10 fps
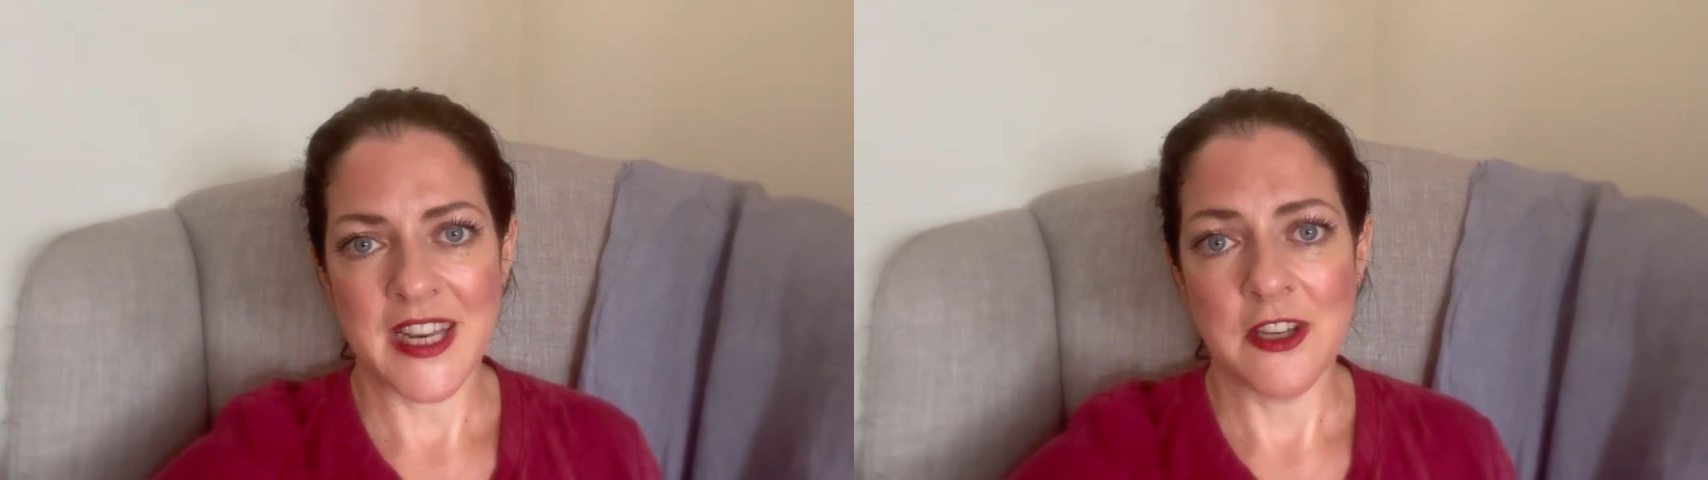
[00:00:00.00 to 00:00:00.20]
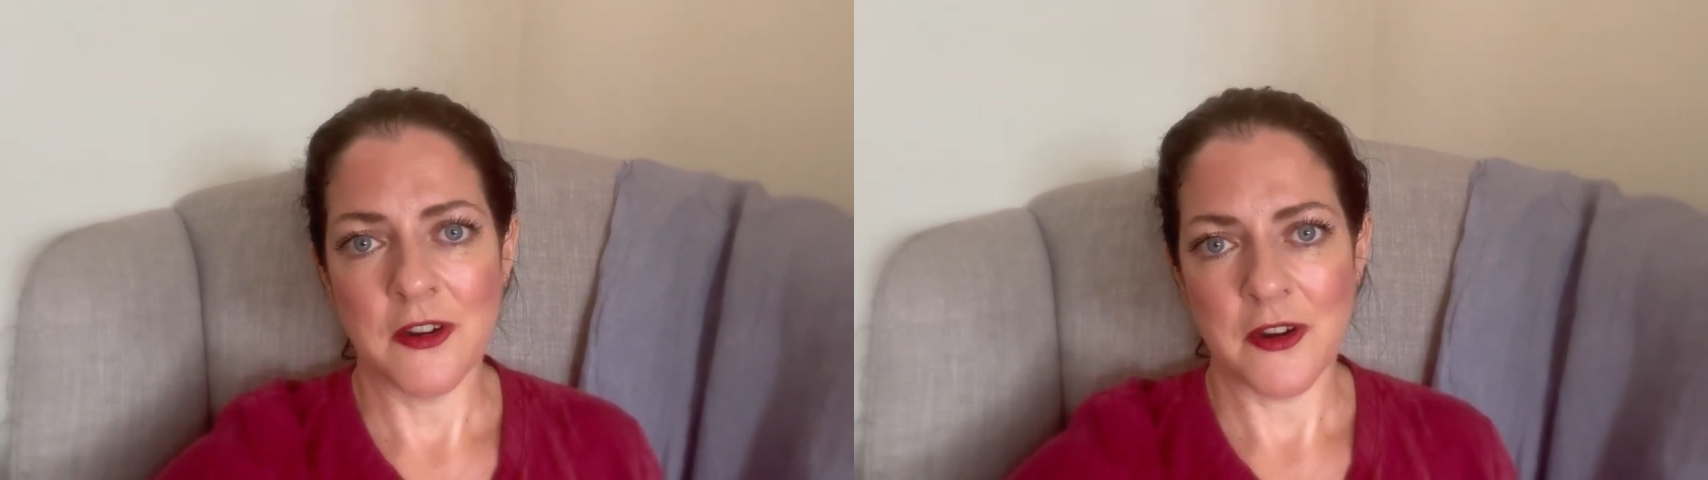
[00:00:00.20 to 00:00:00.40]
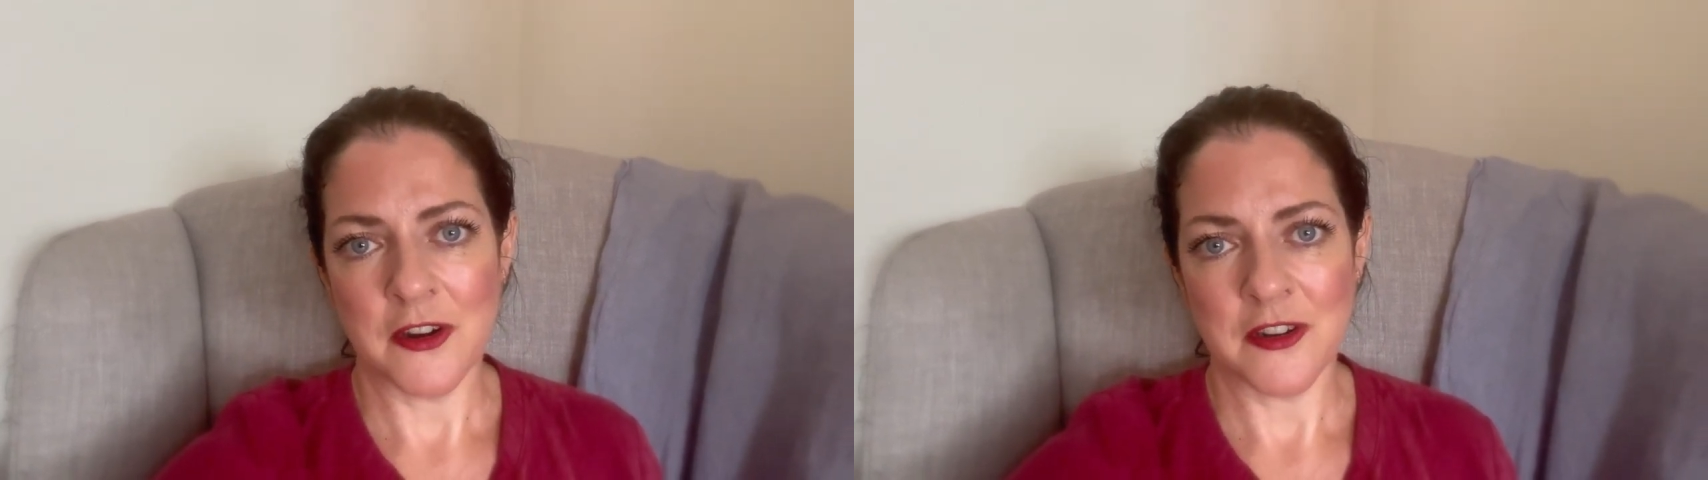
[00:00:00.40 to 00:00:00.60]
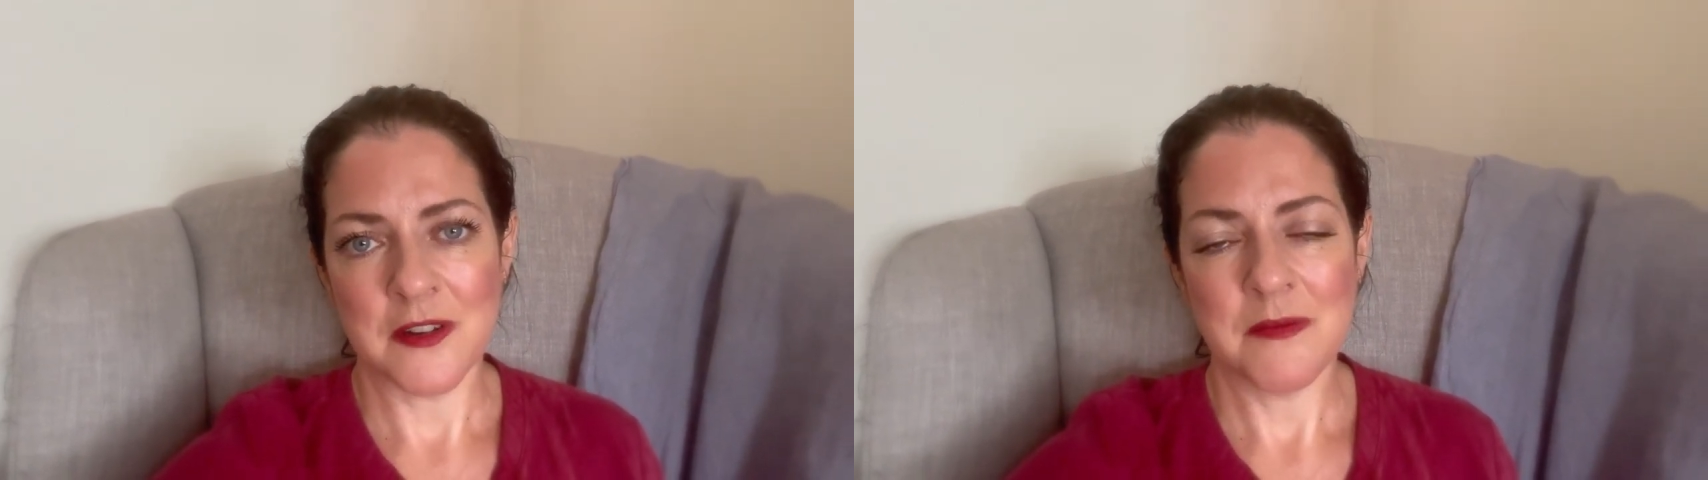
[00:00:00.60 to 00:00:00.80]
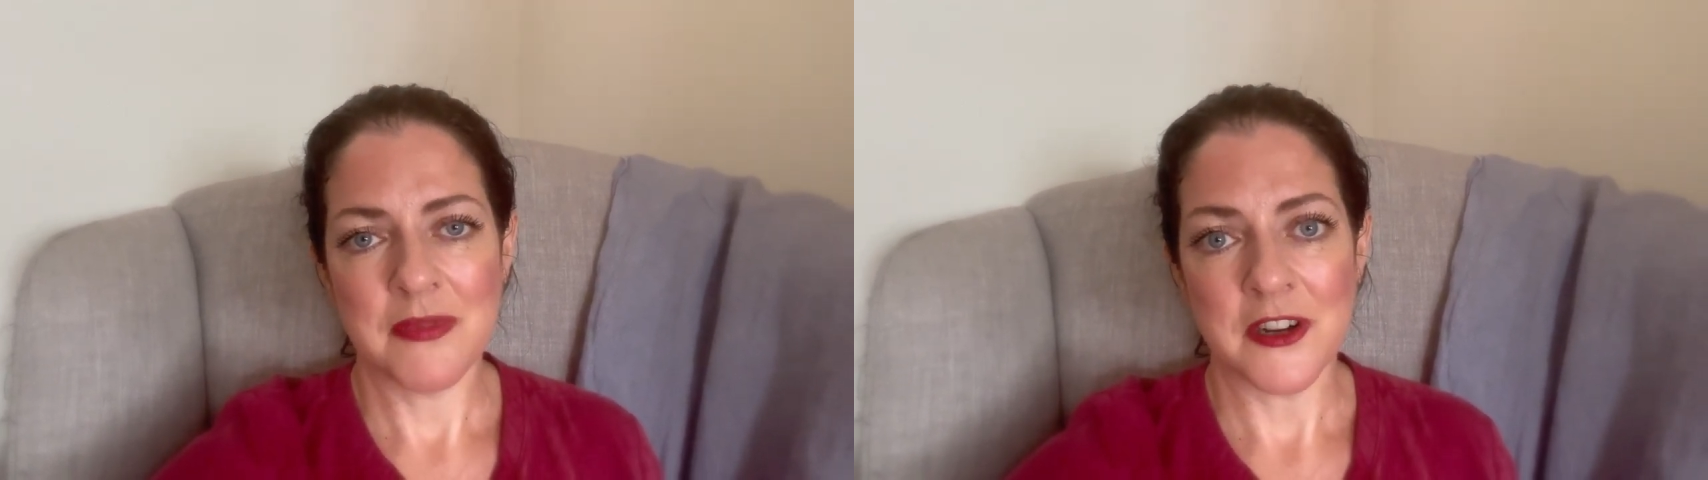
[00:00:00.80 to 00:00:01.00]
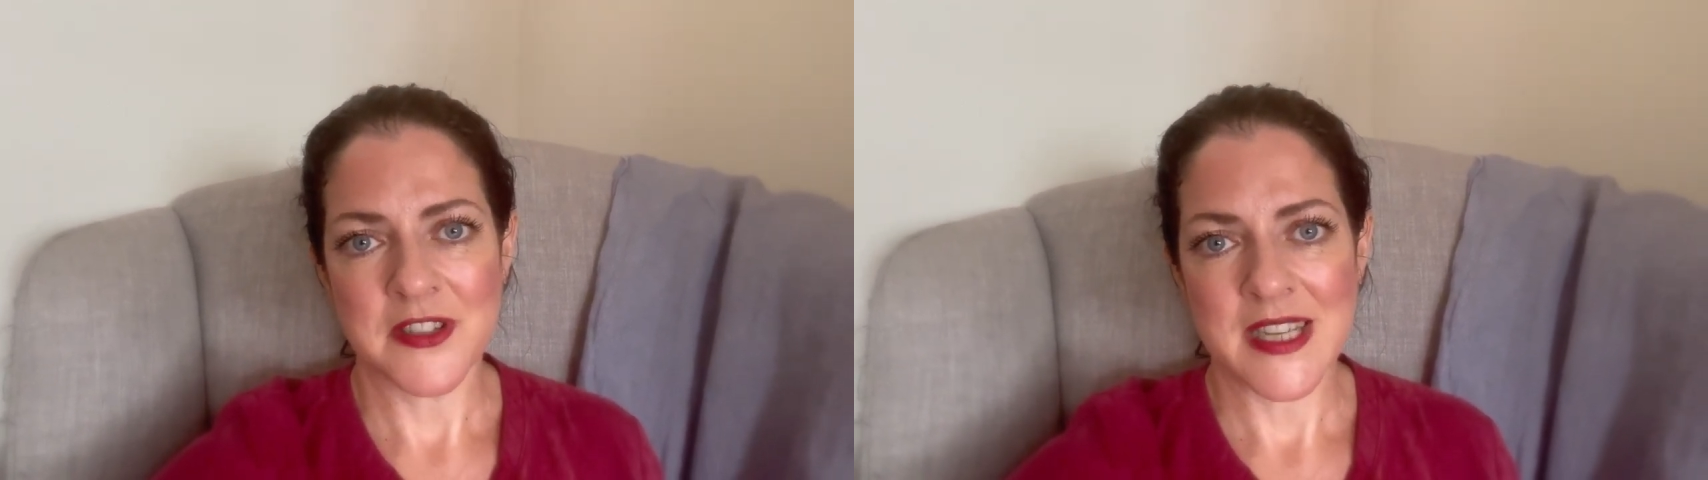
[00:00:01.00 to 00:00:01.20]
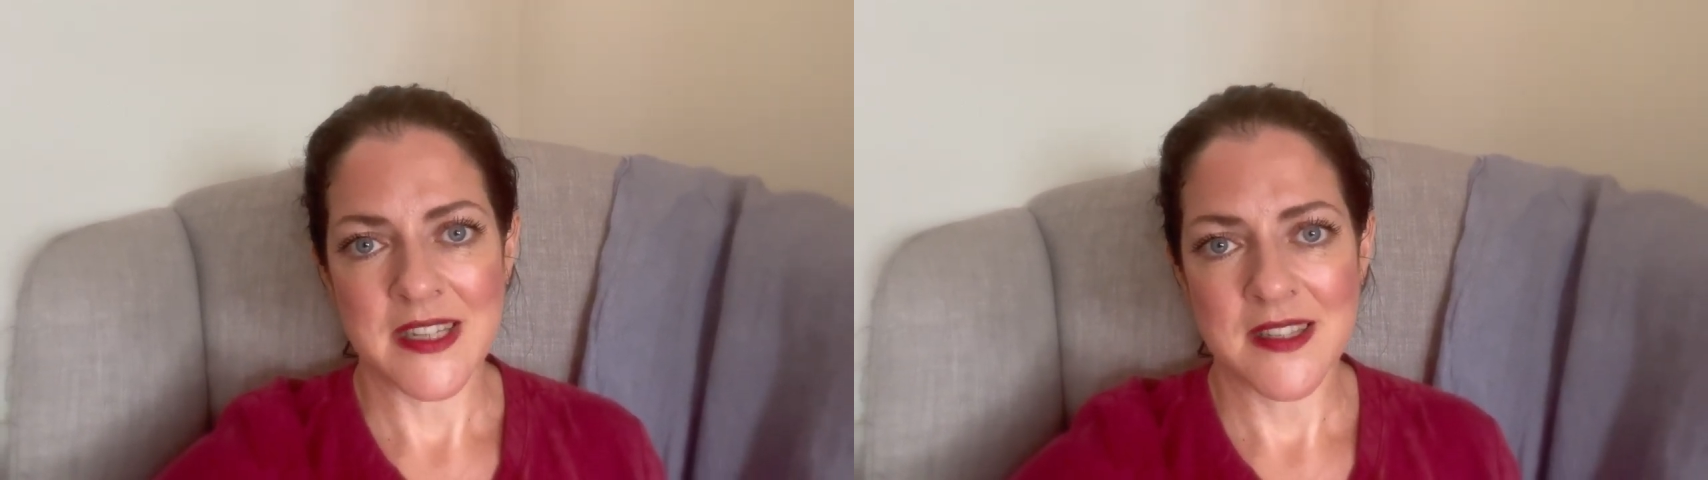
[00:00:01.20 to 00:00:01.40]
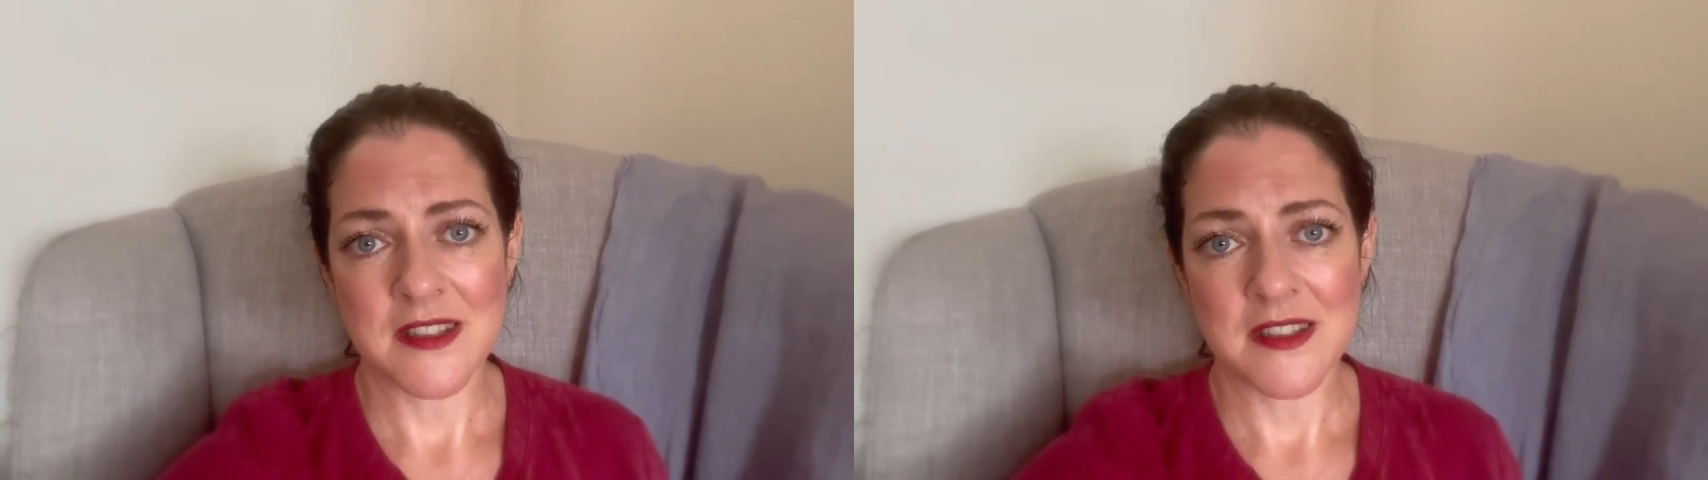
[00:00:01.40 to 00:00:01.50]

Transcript: in your own process.